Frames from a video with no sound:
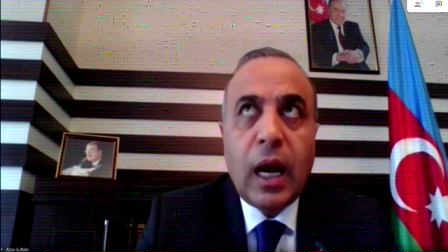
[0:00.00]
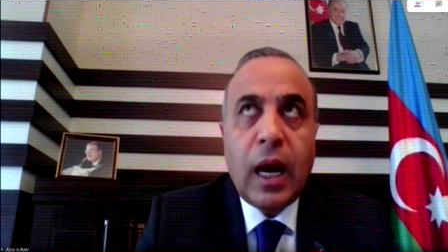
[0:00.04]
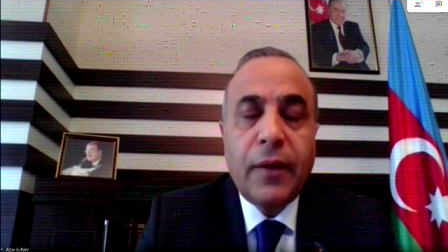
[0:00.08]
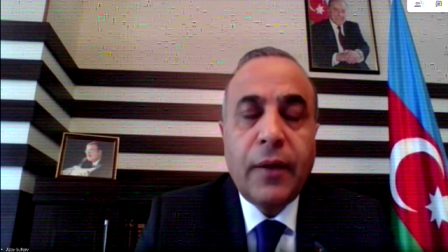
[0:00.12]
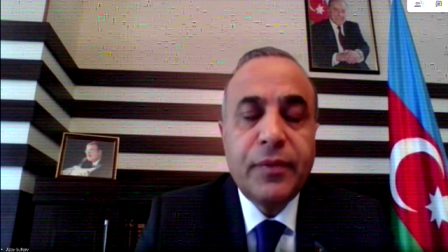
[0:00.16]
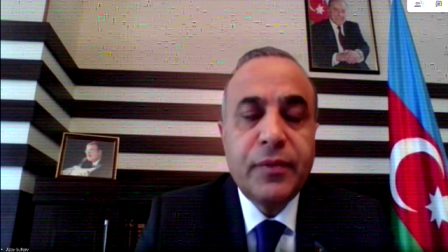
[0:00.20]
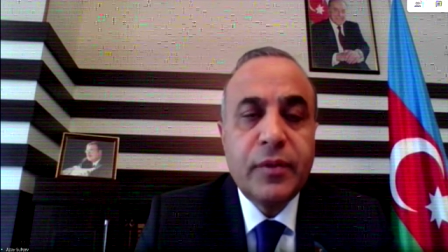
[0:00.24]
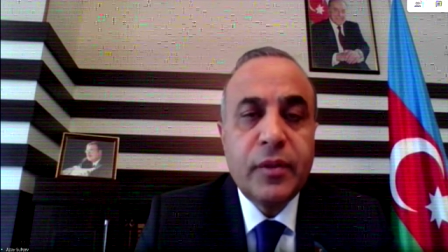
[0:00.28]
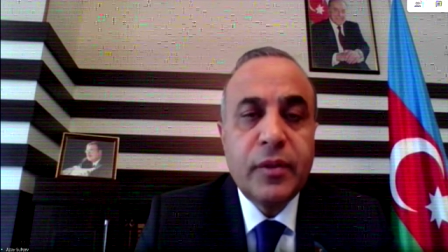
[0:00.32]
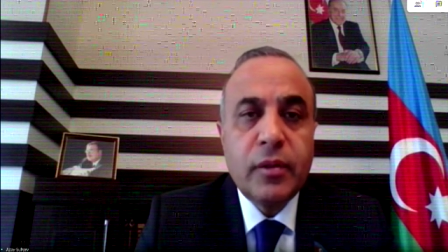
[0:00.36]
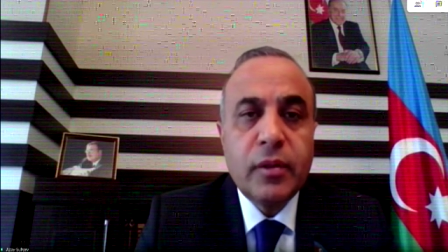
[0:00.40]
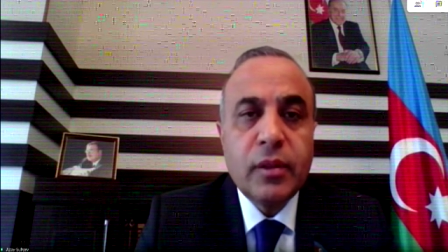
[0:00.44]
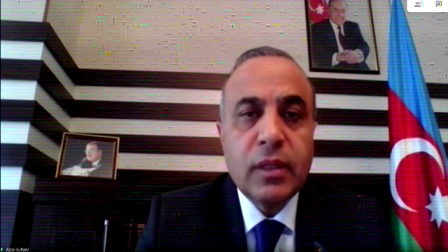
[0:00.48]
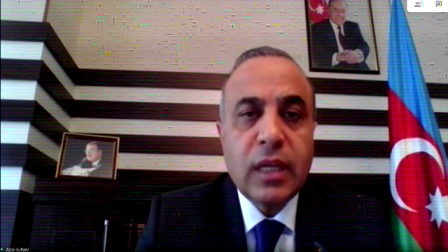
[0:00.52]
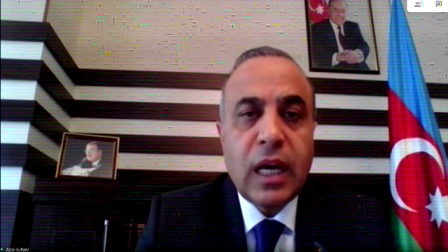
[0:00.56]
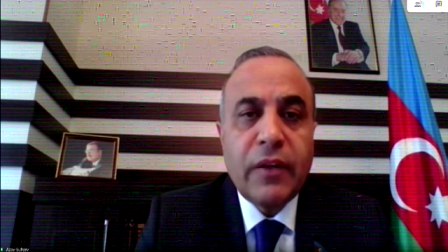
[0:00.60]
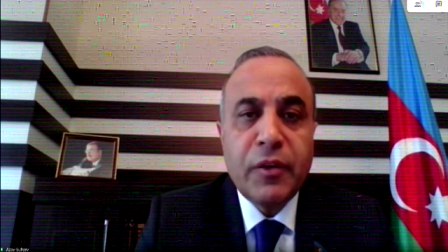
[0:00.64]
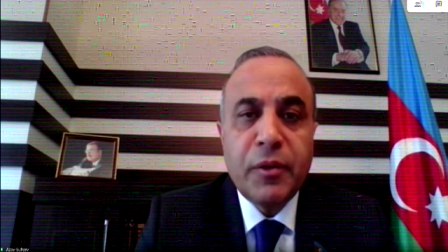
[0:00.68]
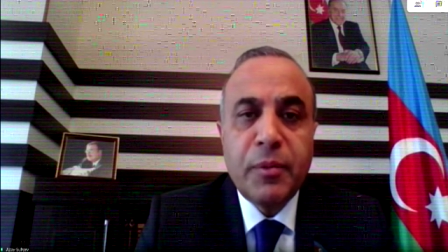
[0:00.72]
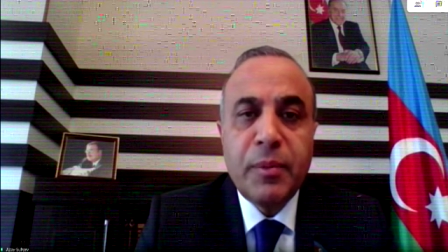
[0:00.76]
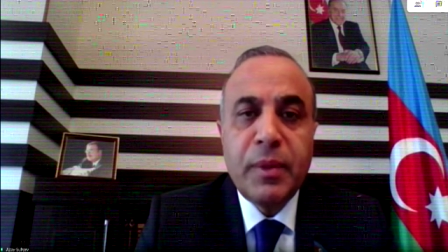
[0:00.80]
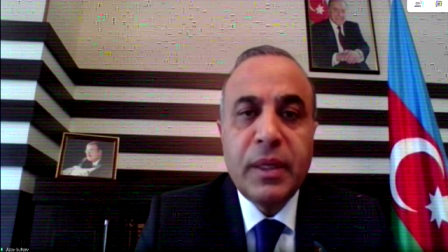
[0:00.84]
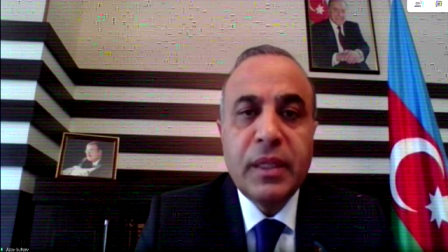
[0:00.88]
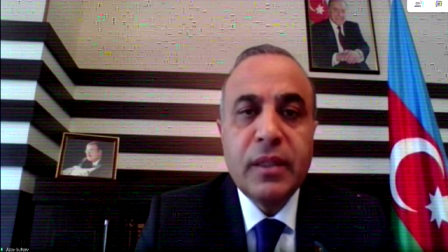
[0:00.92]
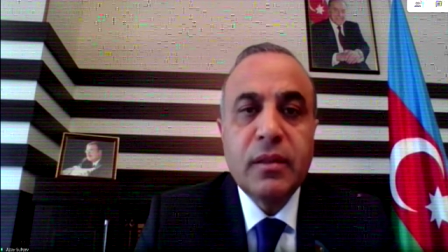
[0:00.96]
After
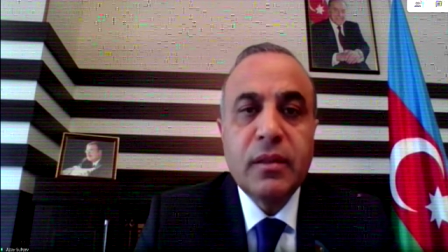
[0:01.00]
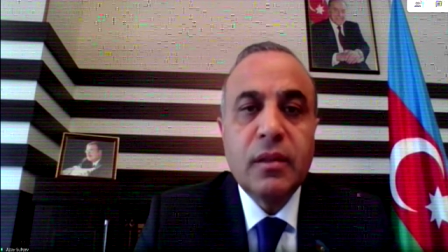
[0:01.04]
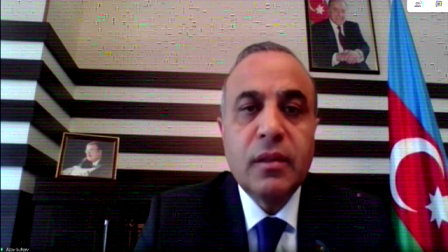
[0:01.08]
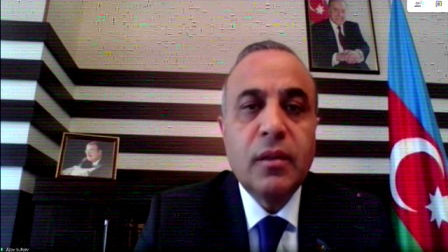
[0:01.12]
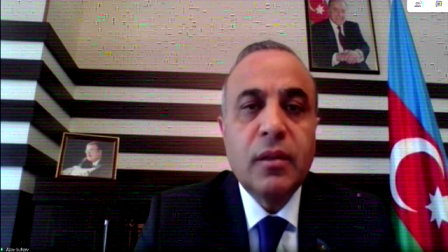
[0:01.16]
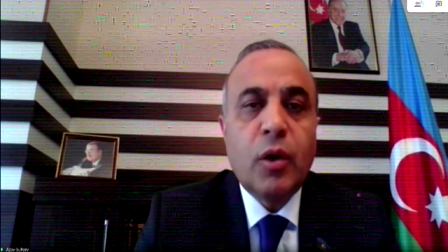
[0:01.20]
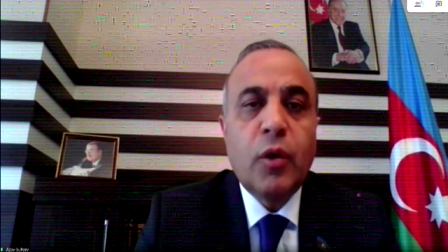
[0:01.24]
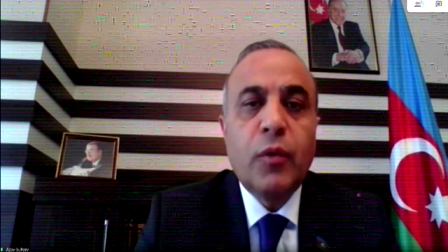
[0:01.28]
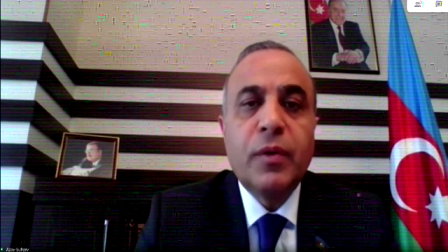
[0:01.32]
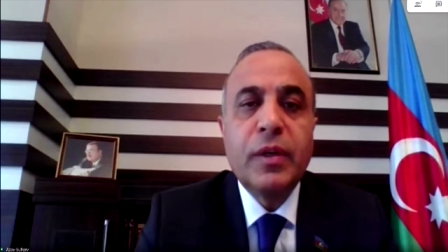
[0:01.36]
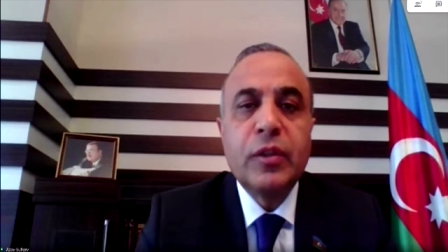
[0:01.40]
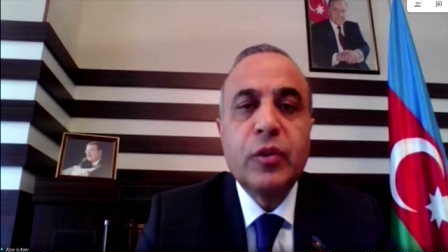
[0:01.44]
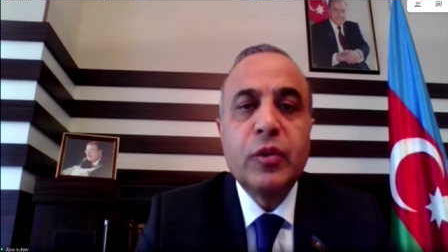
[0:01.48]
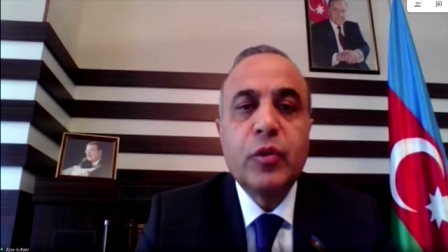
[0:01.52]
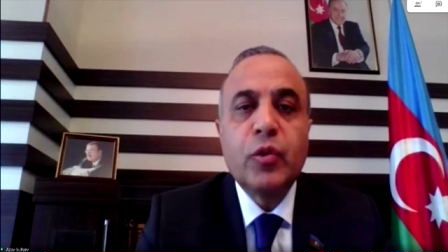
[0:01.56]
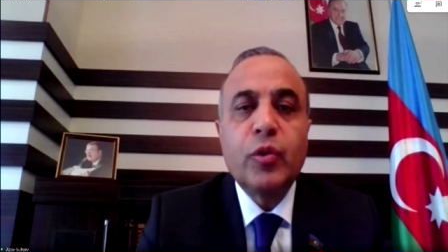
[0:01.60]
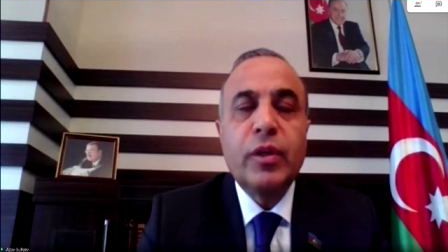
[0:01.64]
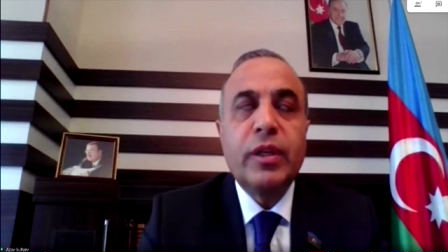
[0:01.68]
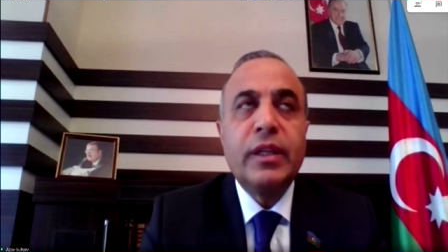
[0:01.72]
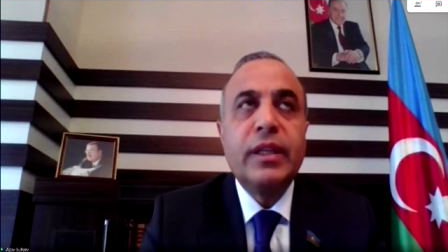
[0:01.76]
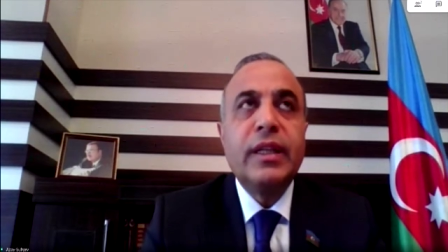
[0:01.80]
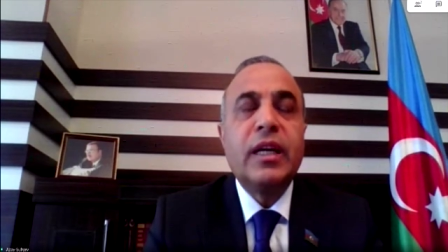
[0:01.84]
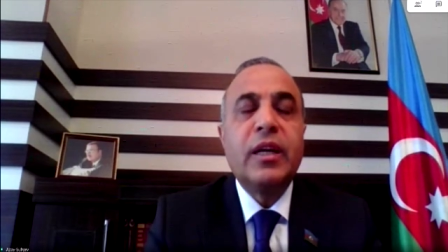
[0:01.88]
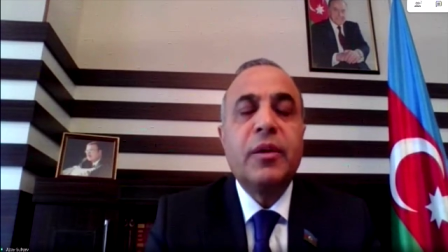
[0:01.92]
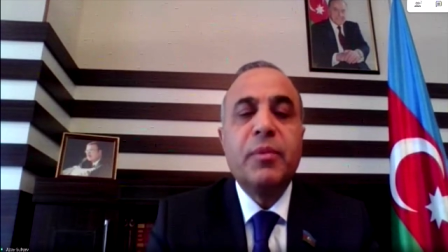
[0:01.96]
governmental
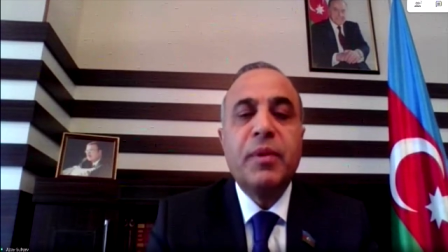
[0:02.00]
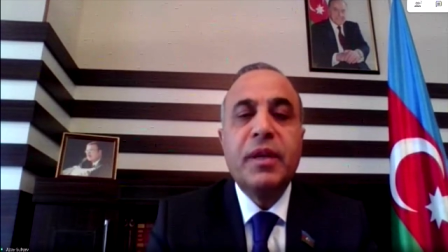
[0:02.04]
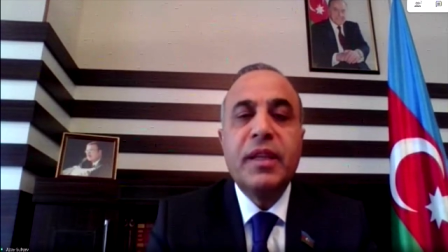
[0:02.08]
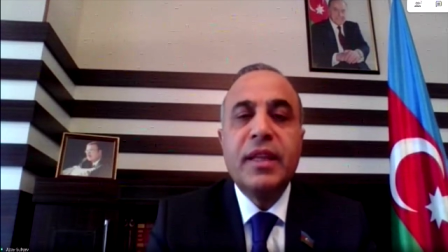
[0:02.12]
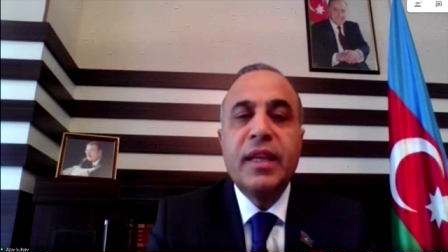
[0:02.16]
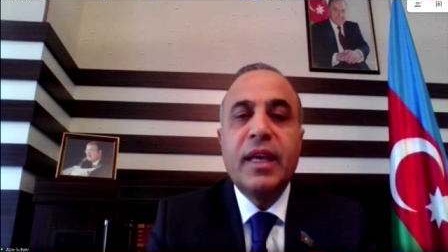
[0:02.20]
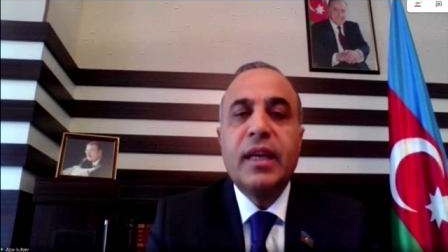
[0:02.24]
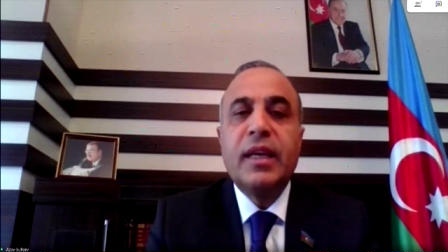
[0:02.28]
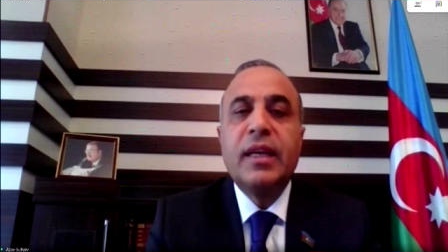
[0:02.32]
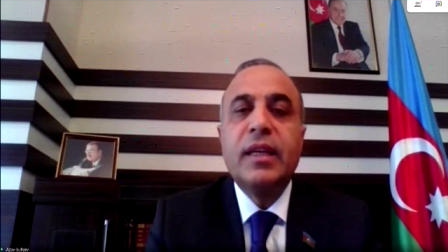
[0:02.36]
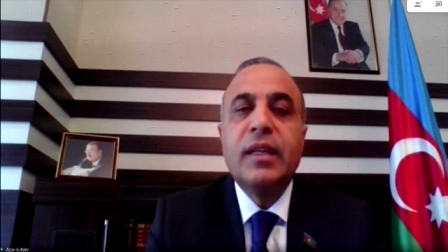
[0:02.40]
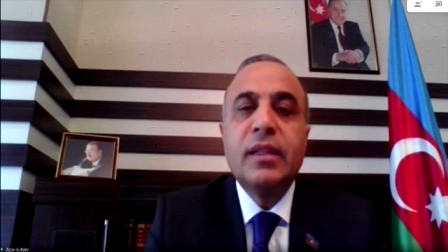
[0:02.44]
overthrow in Armenia